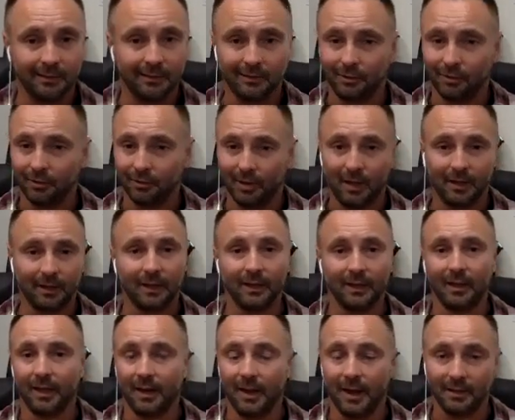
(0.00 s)
you're not getting
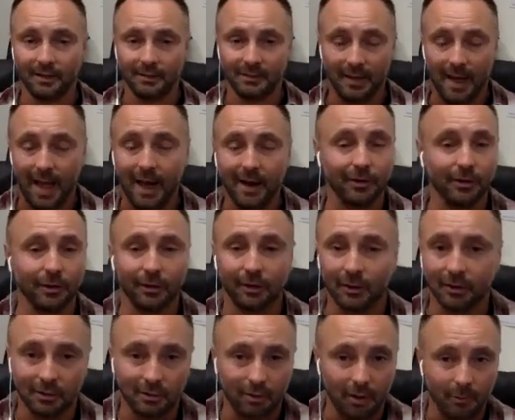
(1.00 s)
that house. That or you're going
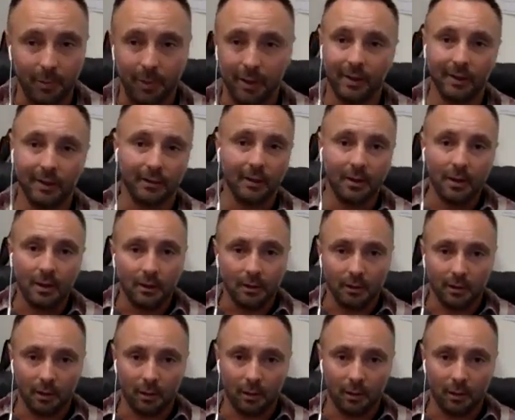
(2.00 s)
to start paying, you